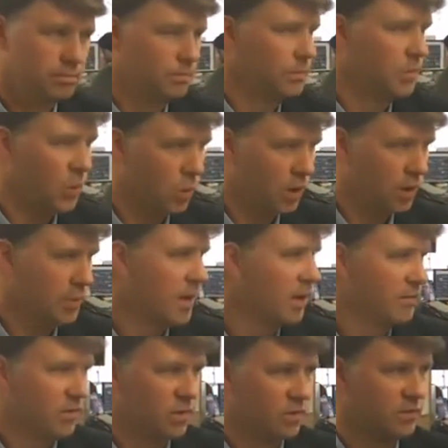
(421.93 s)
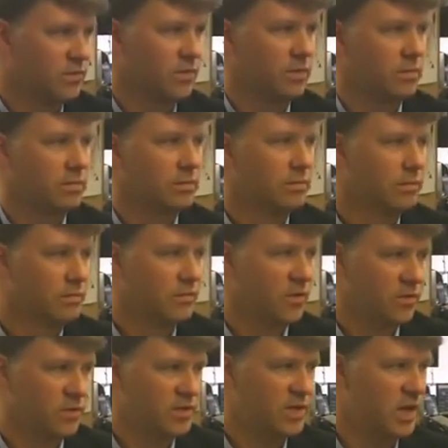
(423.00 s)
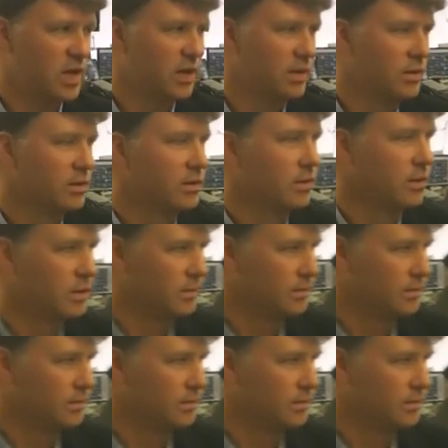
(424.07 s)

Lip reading: don't worry about it, vote for Stein?